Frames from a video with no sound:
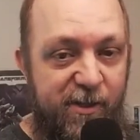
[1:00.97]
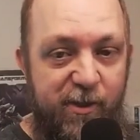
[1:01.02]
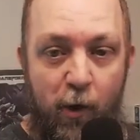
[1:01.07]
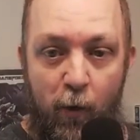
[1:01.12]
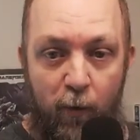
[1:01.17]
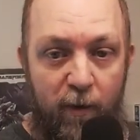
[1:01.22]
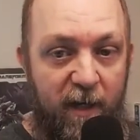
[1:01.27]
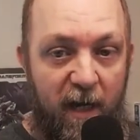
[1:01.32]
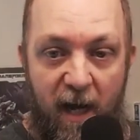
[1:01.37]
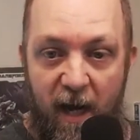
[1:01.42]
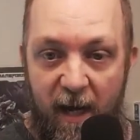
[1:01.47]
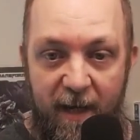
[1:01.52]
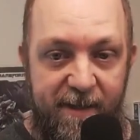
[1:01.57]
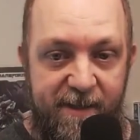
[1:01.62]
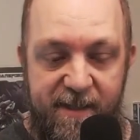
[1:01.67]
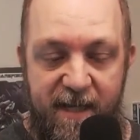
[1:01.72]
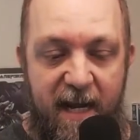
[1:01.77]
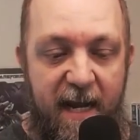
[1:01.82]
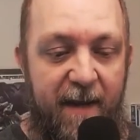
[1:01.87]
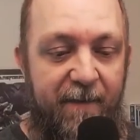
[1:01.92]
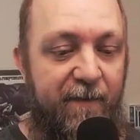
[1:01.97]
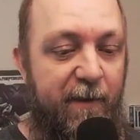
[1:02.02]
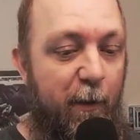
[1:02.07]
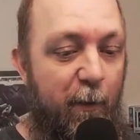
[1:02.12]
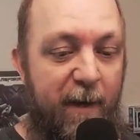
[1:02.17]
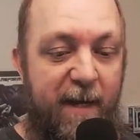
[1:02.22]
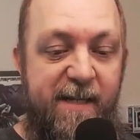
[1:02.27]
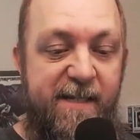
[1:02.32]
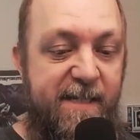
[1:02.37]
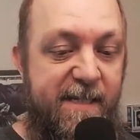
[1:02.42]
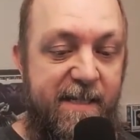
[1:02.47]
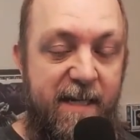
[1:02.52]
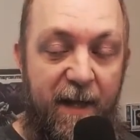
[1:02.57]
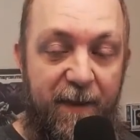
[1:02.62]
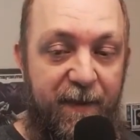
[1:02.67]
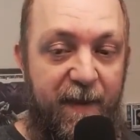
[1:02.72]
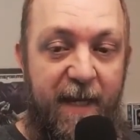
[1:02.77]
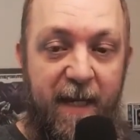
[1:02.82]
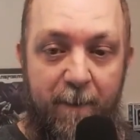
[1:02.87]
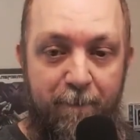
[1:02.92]
no content, there is
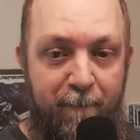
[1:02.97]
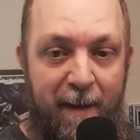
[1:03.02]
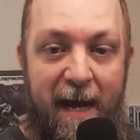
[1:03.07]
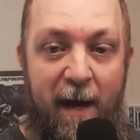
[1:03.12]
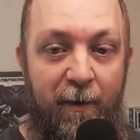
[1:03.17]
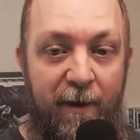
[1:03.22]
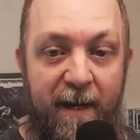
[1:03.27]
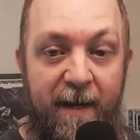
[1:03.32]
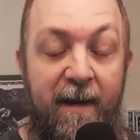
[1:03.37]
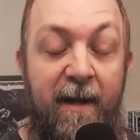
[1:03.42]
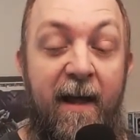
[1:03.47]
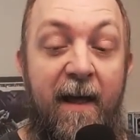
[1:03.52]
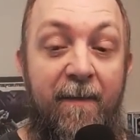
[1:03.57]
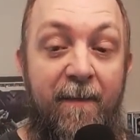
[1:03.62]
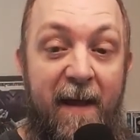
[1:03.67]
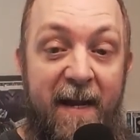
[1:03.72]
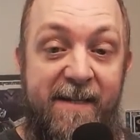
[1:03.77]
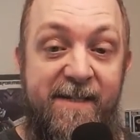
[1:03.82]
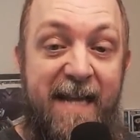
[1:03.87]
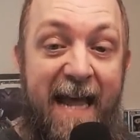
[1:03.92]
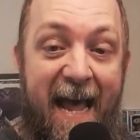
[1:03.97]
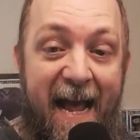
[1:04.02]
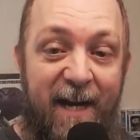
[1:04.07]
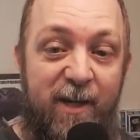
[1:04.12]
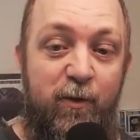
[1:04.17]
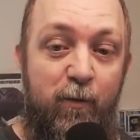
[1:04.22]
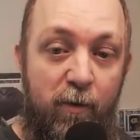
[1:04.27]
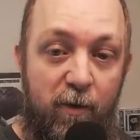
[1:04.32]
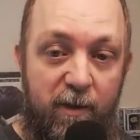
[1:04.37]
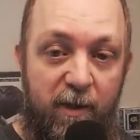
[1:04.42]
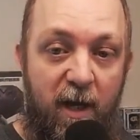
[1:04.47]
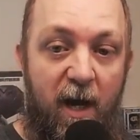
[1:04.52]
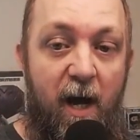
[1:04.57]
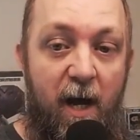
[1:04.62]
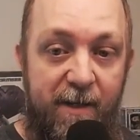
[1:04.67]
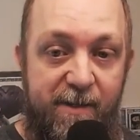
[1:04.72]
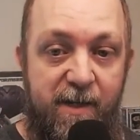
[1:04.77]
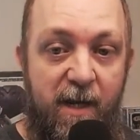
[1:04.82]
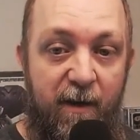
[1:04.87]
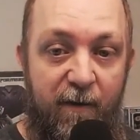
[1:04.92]
nothing about it that's actual
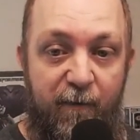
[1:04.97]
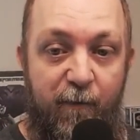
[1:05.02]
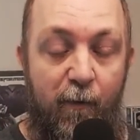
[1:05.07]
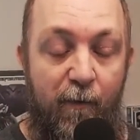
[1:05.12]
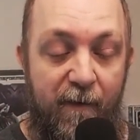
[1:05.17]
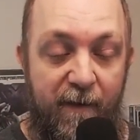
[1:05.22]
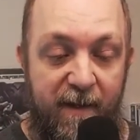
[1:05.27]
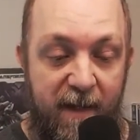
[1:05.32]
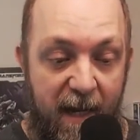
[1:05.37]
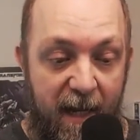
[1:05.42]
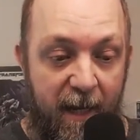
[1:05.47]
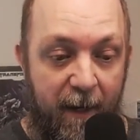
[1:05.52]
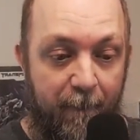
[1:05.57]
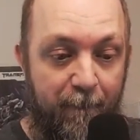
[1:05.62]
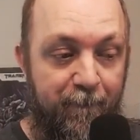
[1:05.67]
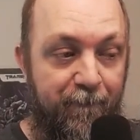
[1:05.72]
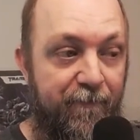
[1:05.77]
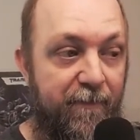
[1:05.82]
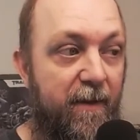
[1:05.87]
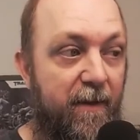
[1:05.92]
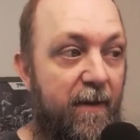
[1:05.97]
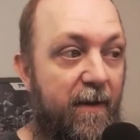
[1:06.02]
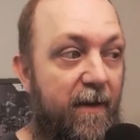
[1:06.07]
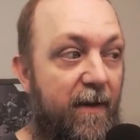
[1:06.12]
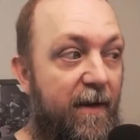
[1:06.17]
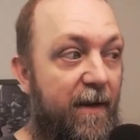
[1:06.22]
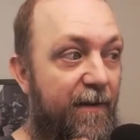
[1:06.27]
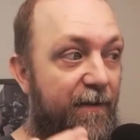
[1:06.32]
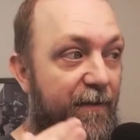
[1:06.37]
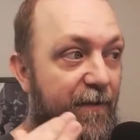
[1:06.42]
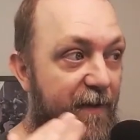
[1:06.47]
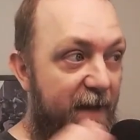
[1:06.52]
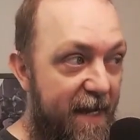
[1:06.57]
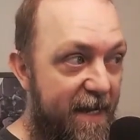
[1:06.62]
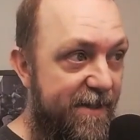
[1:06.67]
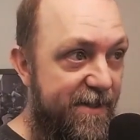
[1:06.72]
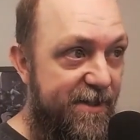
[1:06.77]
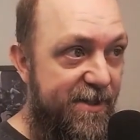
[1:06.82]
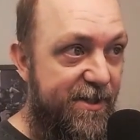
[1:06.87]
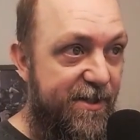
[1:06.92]
content for the game.
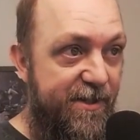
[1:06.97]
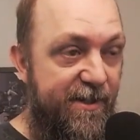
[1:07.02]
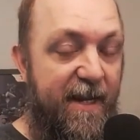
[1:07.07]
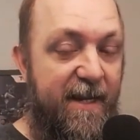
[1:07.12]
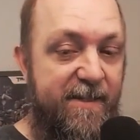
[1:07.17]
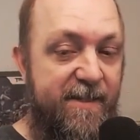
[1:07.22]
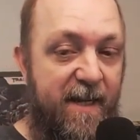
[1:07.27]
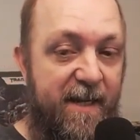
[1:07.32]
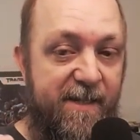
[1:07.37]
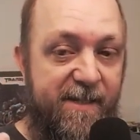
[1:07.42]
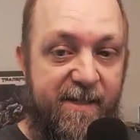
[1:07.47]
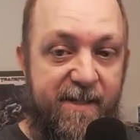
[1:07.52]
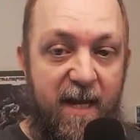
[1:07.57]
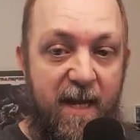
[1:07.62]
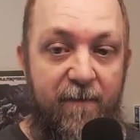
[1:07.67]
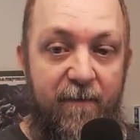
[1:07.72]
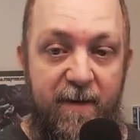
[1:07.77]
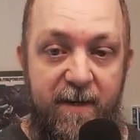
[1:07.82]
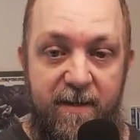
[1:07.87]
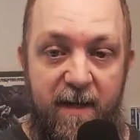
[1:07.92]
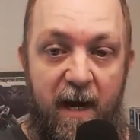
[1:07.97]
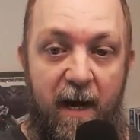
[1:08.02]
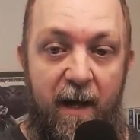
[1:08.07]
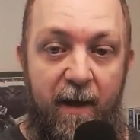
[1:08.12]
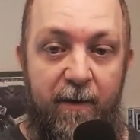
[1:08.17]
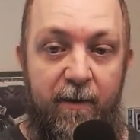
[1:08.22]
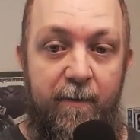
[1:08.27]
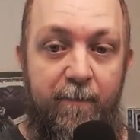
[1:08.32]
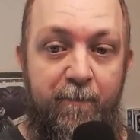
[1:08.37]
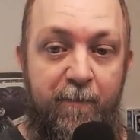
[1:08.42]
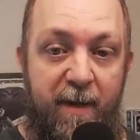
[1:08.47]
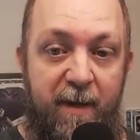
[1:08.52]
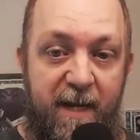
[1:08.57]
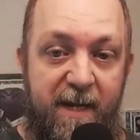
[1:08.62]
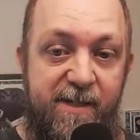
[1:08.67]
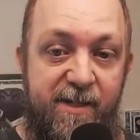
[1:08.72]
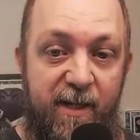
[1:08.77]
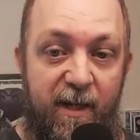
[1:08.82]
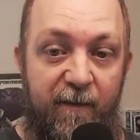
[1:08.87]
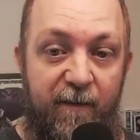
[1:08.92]
This is a $7
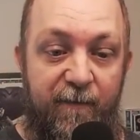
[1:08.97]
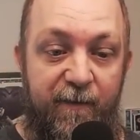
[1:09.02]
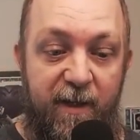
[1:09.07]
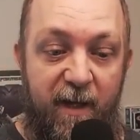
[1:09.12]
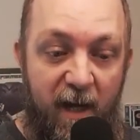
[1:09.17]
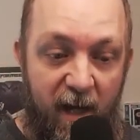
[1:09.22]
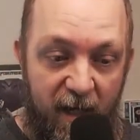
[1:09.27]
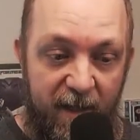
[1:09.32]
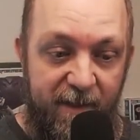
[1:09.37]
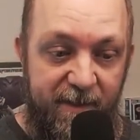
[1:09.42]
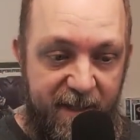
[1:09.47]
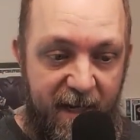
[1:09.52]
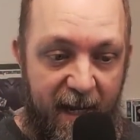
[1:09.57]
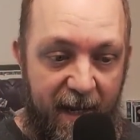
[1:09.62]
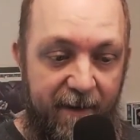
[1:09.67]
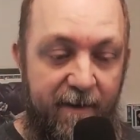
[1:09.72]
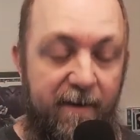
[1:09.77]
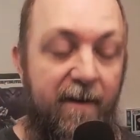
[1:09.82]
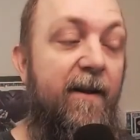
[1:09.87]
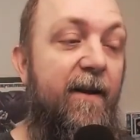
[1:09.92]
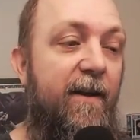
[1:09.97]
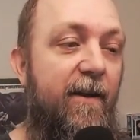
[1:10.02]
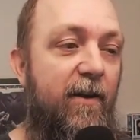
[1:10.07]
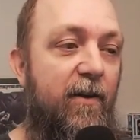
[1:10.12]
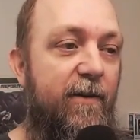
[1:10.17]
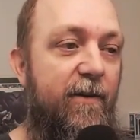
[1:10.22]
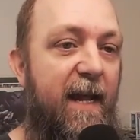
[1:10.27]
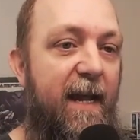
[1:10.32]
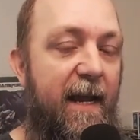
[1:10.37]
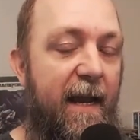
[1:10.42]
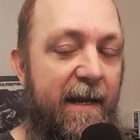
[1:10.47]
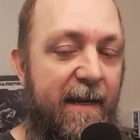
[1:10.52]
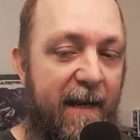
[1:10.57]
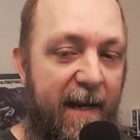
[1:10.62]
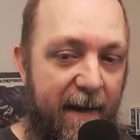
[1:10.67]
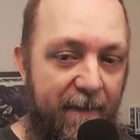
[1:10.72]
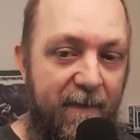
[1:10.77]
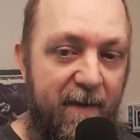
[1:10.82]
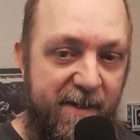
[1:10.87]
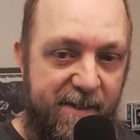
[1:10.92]
piece of content, okay? And
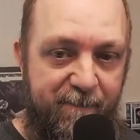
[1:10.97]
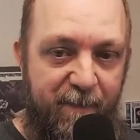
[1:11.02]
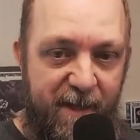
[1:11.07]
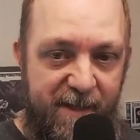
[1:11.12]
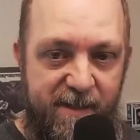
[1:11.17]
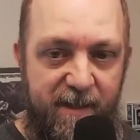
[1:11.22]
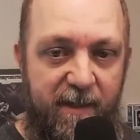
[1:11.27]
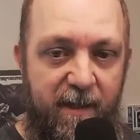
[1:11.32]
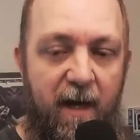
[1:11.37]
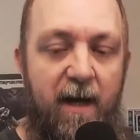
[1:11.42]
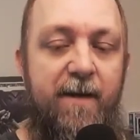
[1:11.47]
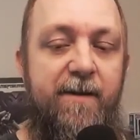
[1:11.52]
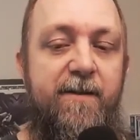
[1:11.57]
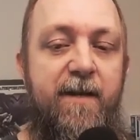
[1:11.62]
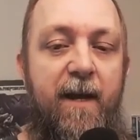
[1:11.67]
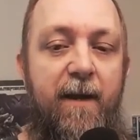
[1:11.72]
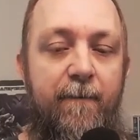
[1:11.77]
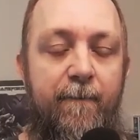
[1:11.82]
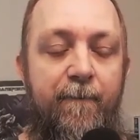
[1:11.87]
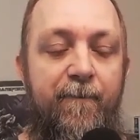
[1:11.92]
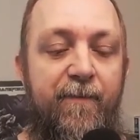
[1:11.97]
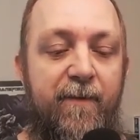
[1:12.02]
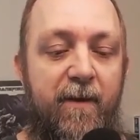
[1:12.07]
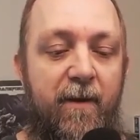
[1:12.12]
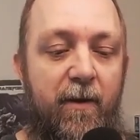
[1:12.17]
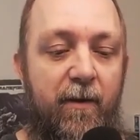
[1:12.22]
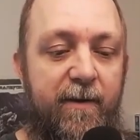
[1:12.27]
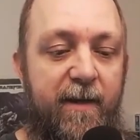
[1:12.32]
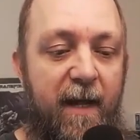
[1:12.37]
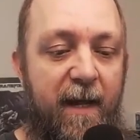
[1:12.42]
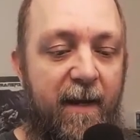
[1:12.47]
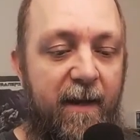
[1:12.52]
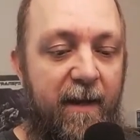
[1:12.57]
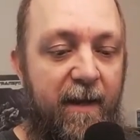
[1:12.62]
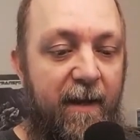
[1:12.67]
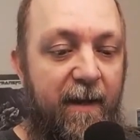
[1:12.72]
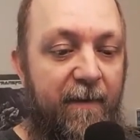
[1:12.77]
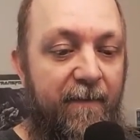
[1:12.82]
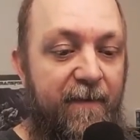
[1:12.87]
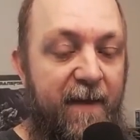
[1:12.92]
in this piece of content, okay,
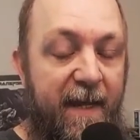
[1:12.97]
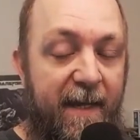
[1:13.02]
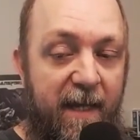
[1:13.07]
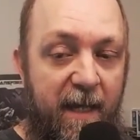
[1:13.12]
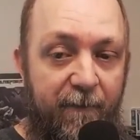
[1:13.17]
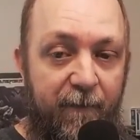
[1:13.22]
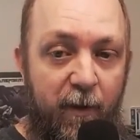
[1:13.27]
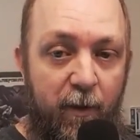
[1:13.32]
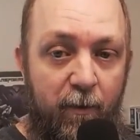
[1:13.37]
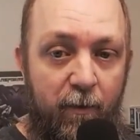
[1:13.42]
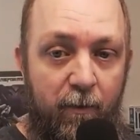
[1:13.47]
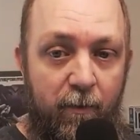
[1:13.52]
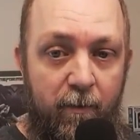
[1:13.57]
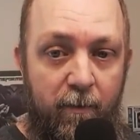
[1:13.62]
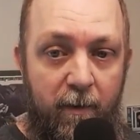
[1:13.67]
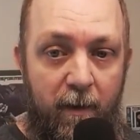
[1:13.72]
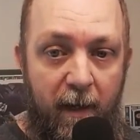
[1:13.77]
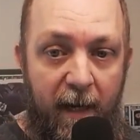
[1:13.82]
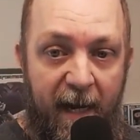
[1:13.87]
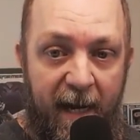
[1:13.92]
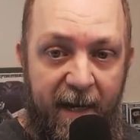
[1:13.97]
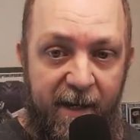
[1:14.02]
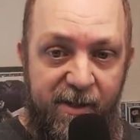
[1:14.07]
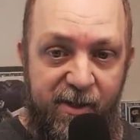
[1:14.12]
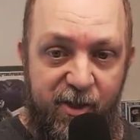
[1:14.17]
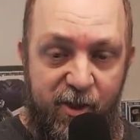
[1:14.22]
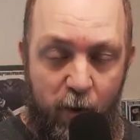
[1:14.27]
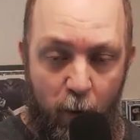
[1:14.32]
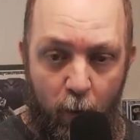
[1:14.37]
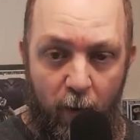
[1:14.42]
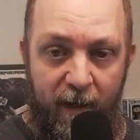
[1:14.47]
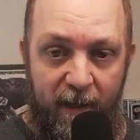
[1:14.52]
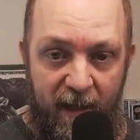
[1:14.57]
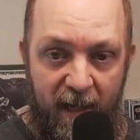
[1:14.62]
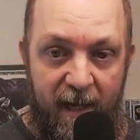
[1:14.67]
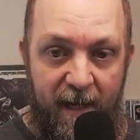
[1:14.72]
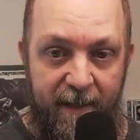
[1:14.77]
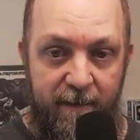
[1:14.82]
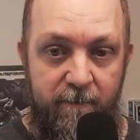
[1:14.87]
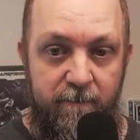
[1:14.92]
they give you a
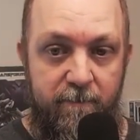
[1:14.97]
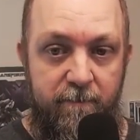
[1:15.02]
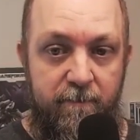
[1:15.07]
storyline,